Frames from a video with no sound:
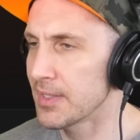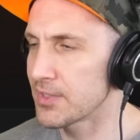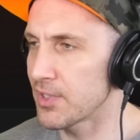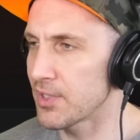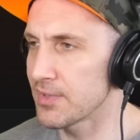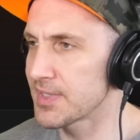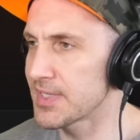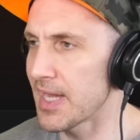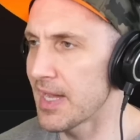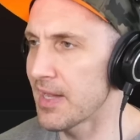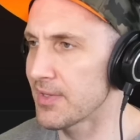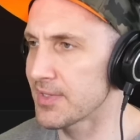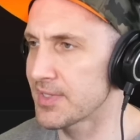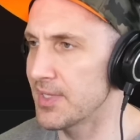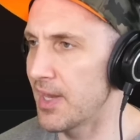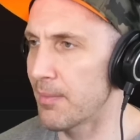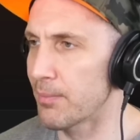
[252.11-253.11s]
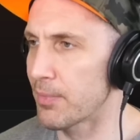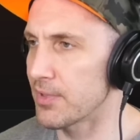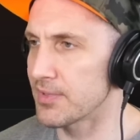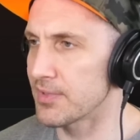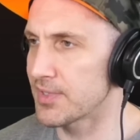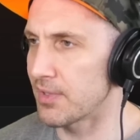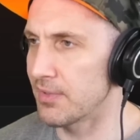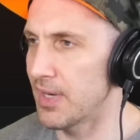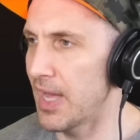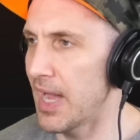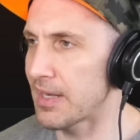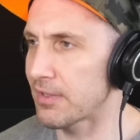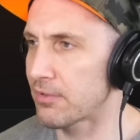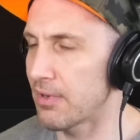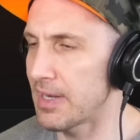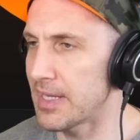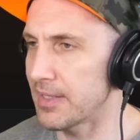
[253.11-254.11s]
Turnstile's numbers are
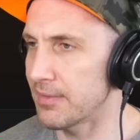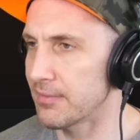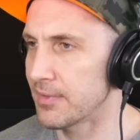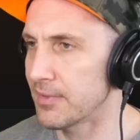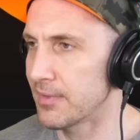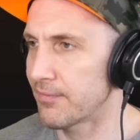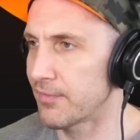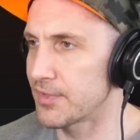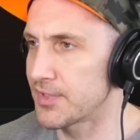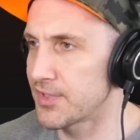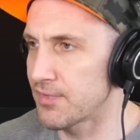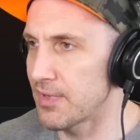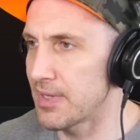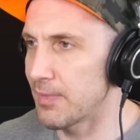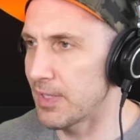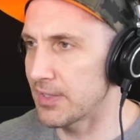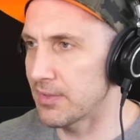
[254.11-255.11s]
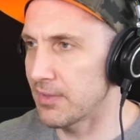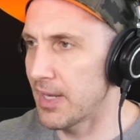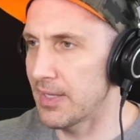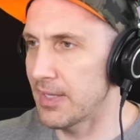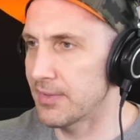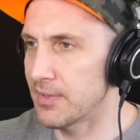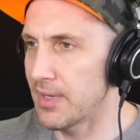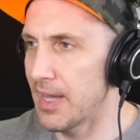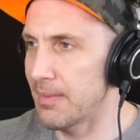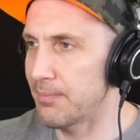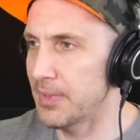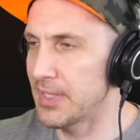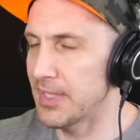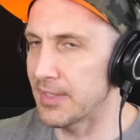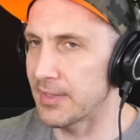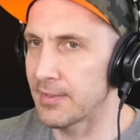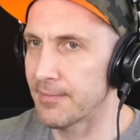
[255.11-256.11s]
not great for streaming. They're not they're not
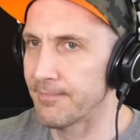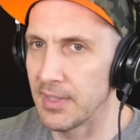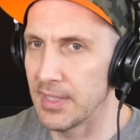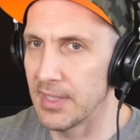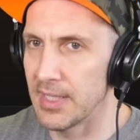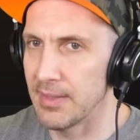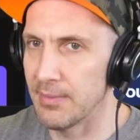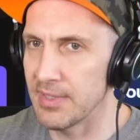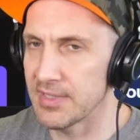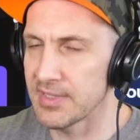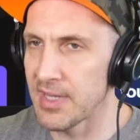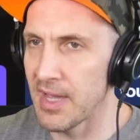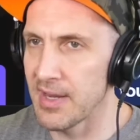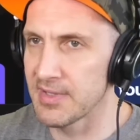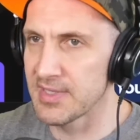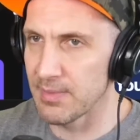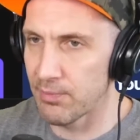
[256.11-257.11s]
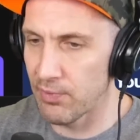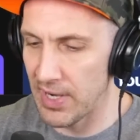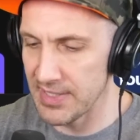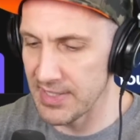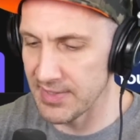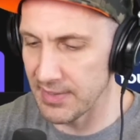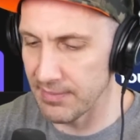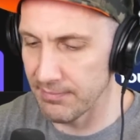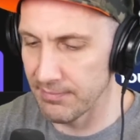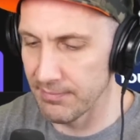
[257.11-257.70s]
big. Um, it's kind of surprising.